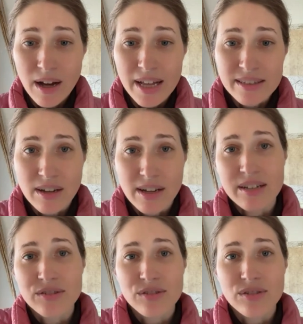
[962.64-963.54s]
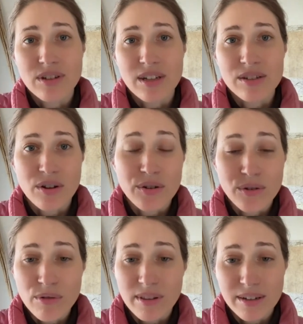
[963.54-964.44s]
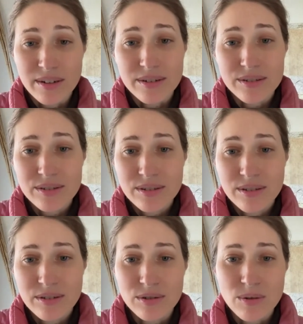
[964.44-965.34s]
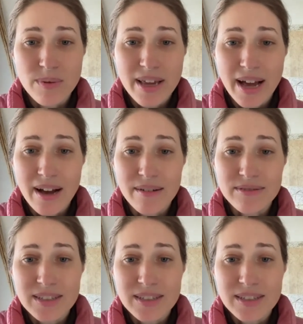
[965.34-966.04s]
It's our youth leaders. So we have